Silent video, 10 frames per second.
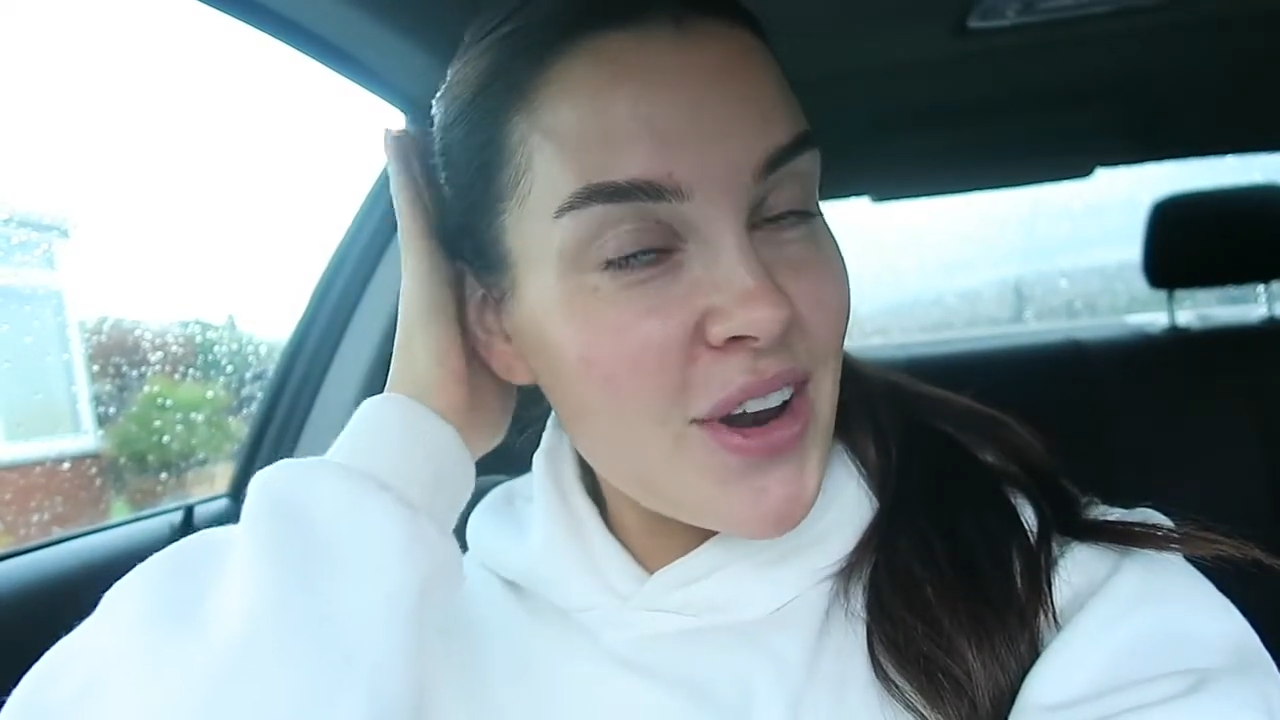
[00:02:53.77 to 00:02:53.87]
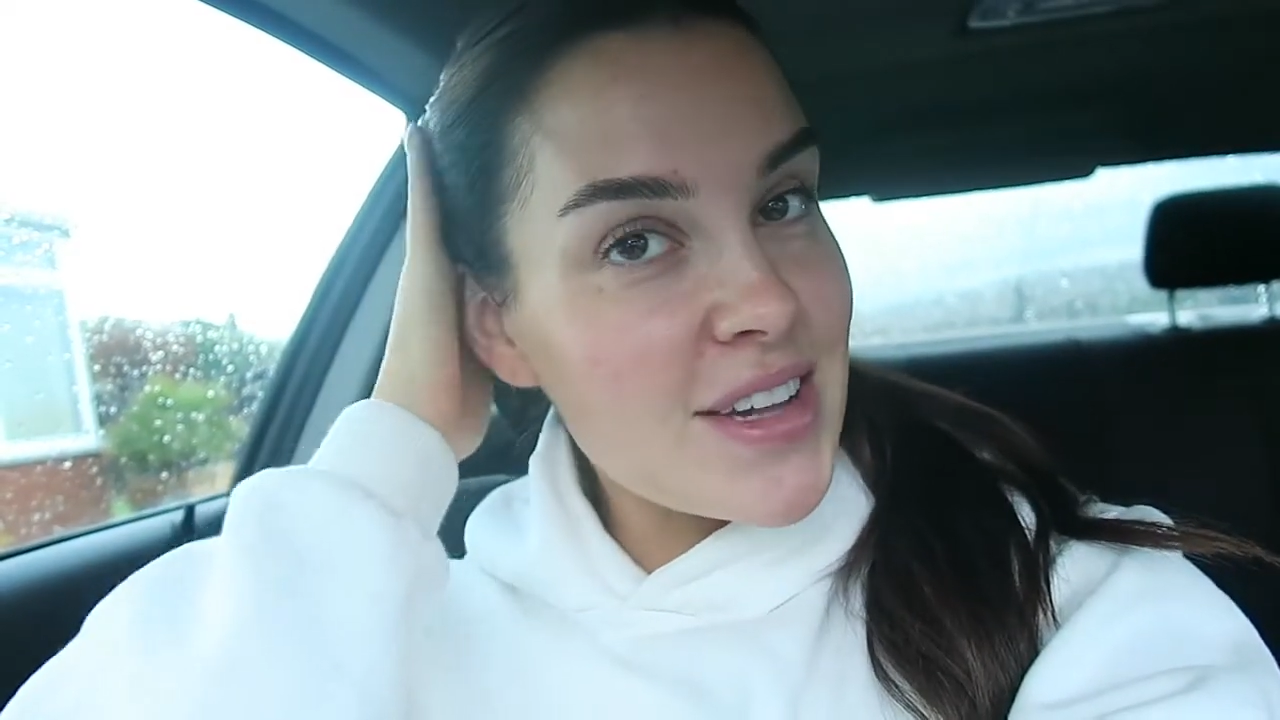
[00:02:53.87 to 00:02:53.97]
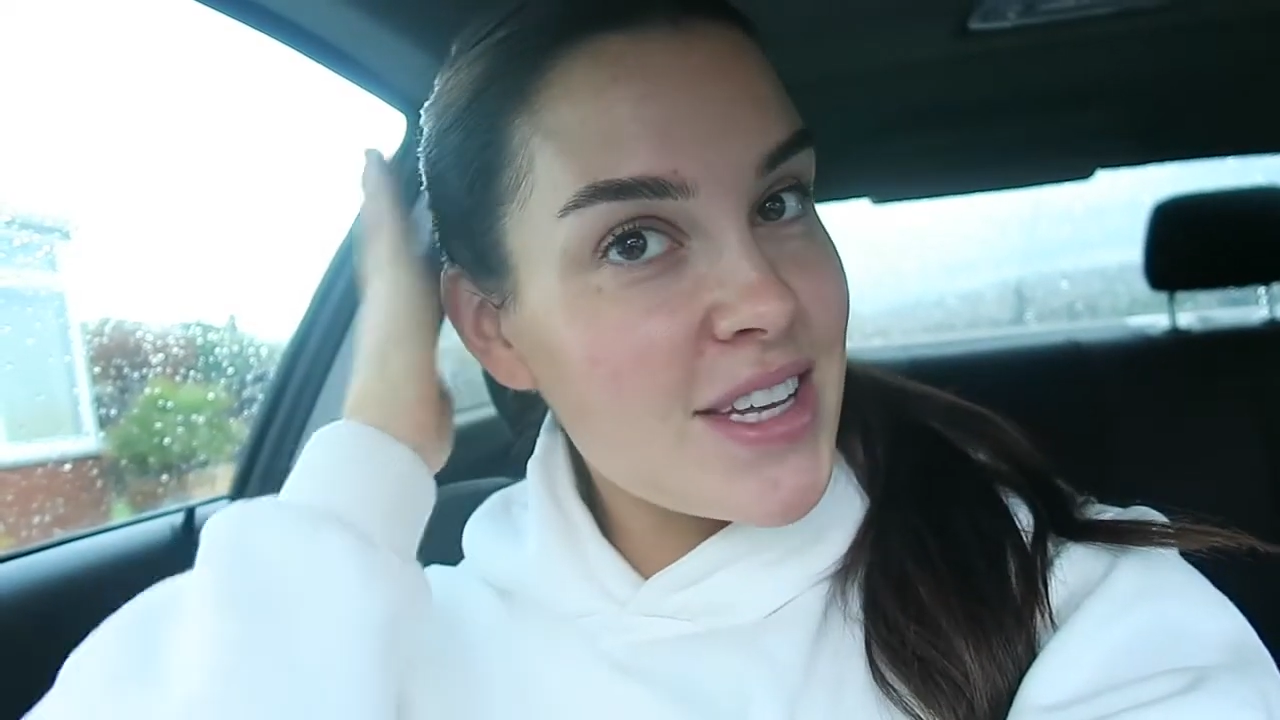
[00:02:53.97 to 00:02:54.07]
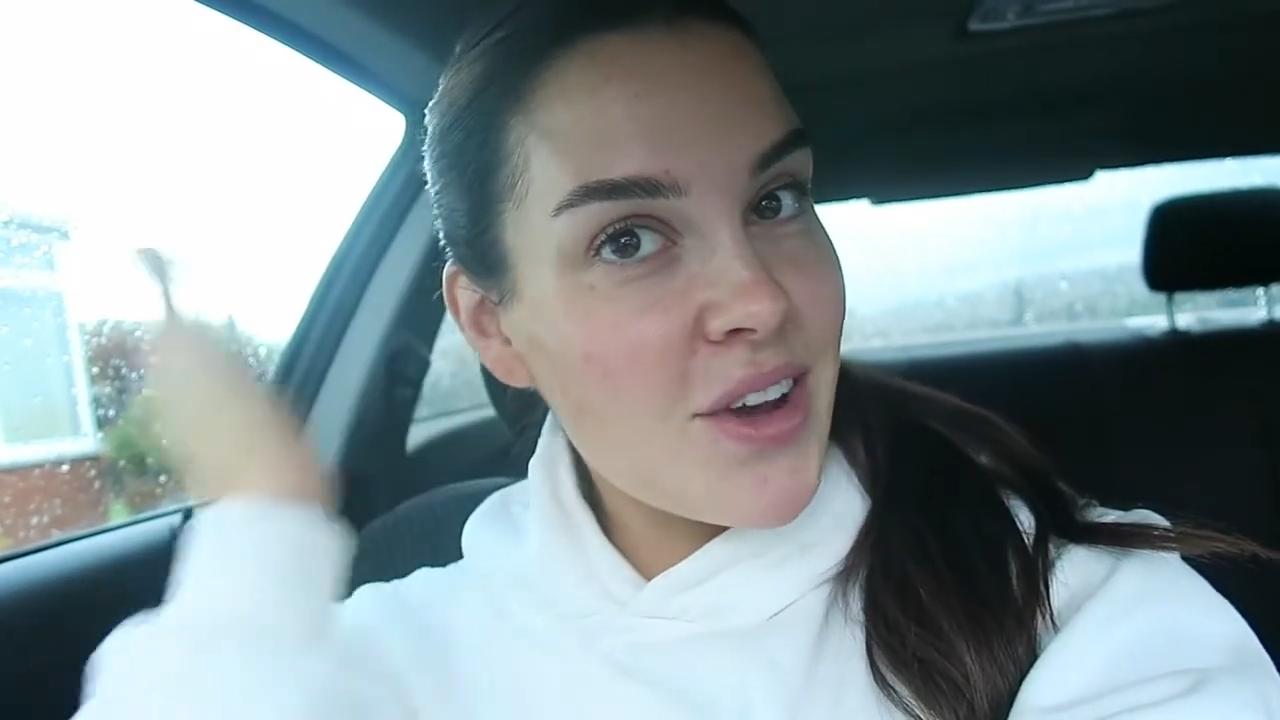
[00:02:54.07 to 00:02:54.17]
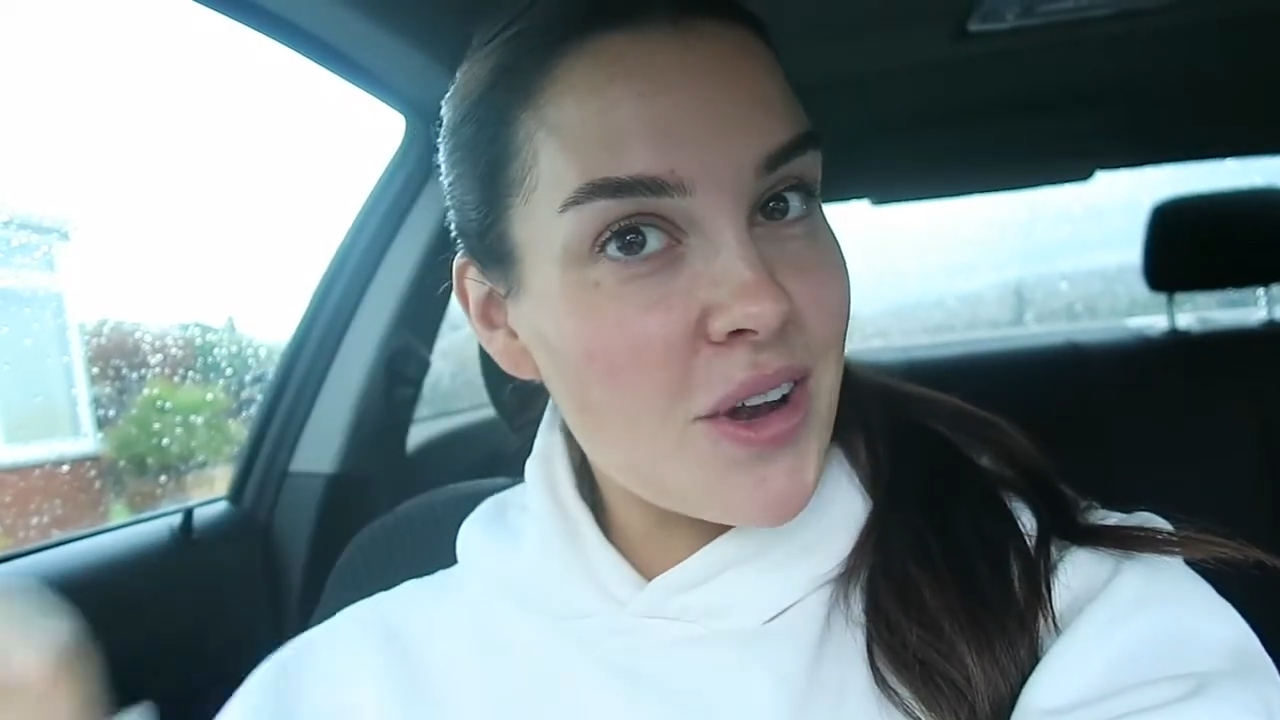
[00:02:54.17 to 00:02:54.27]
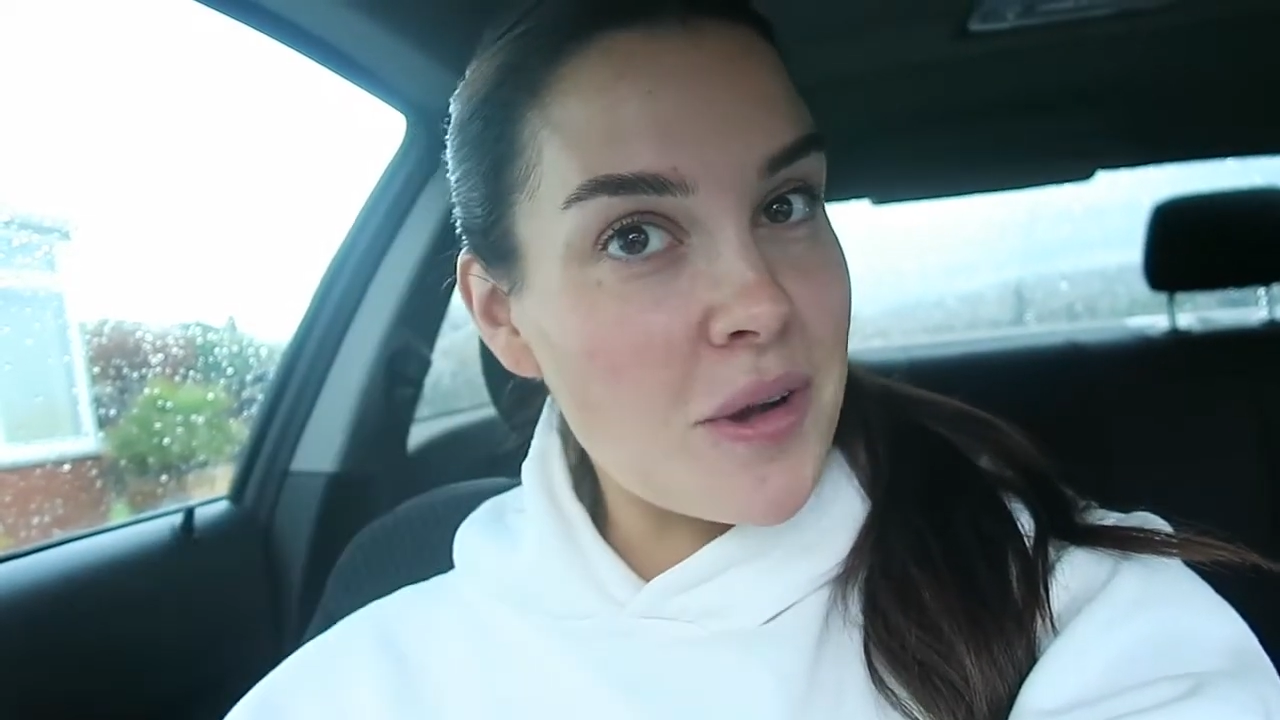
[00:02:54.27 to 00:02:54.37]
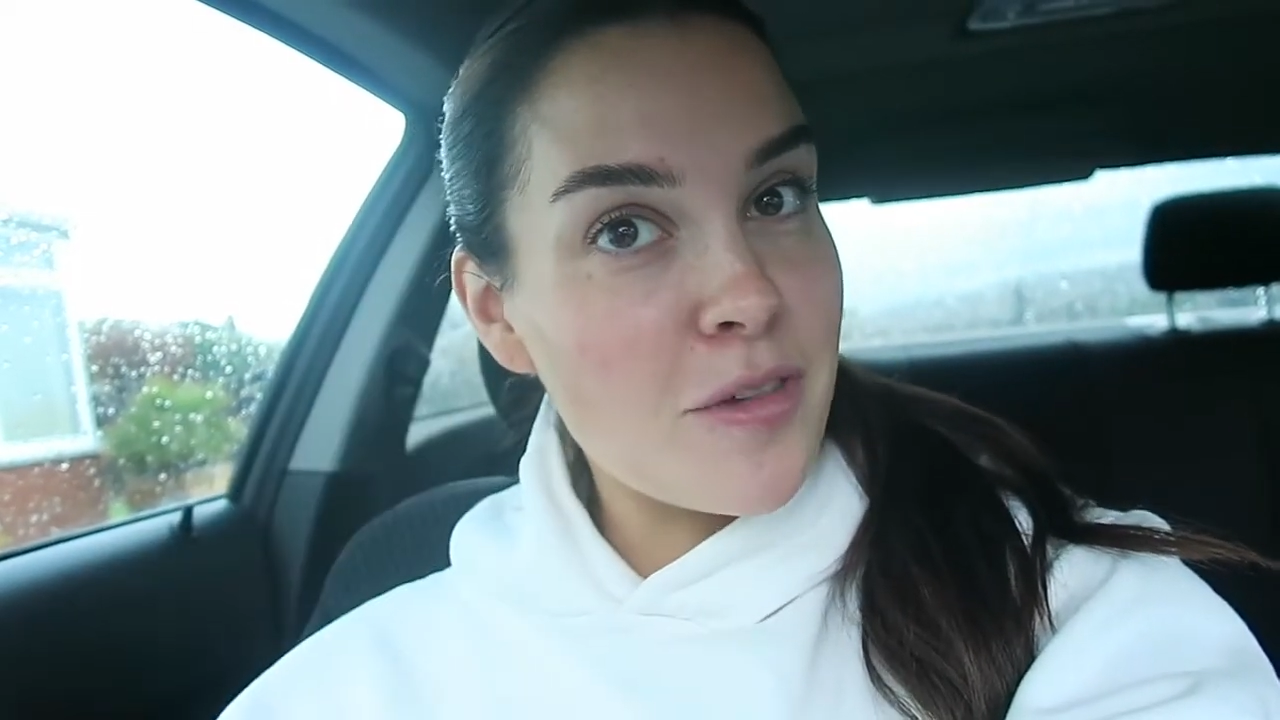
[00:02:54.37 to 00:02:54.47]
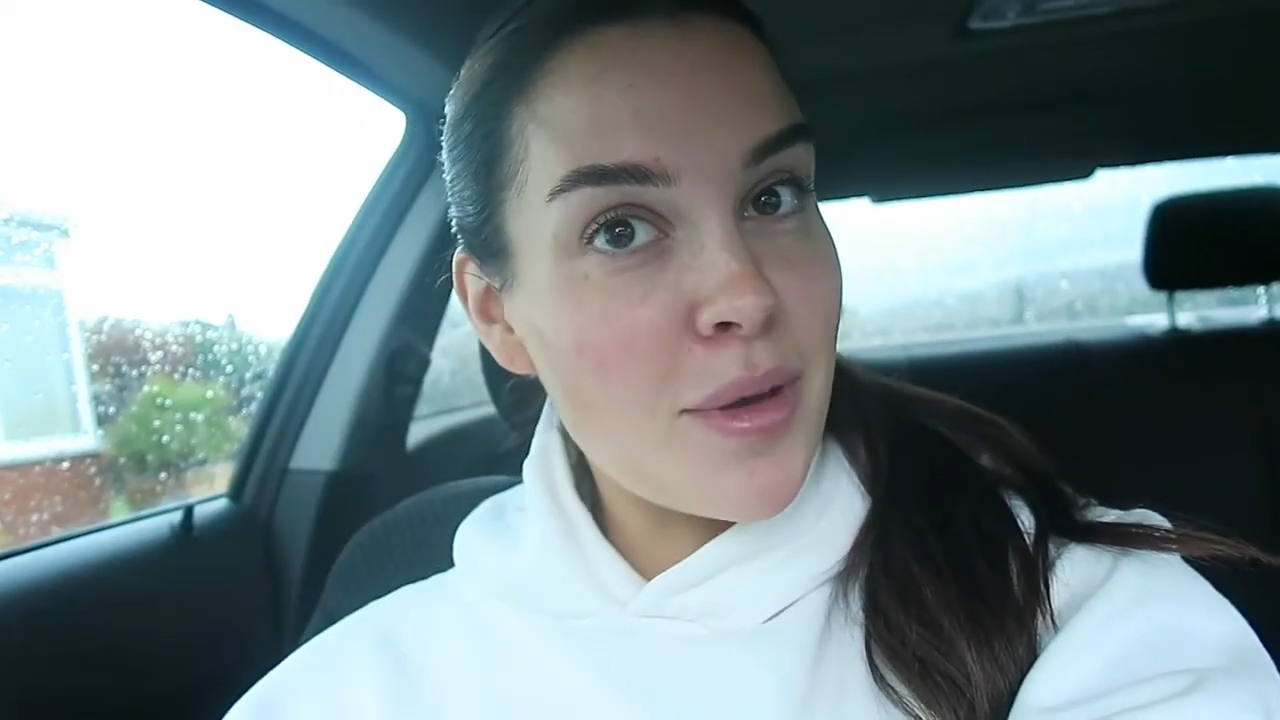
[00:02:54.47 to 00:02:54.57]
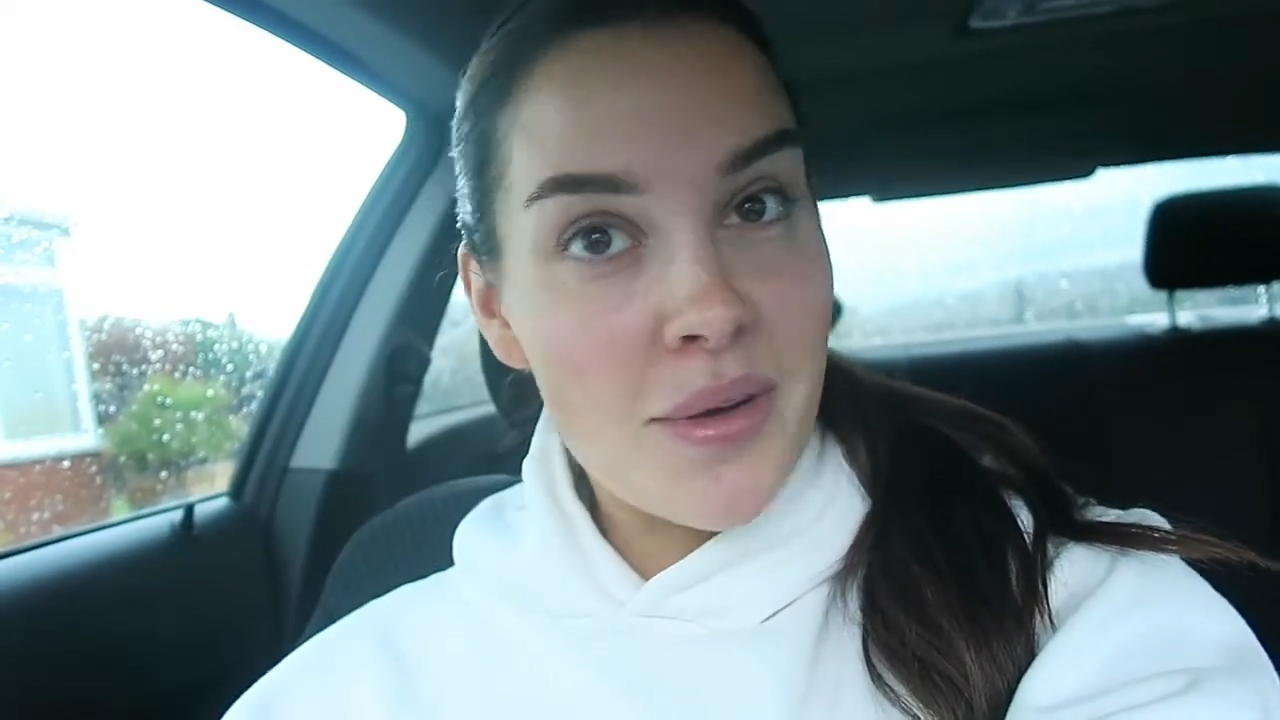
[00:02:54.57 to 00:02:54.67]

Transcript: I'll take you along with me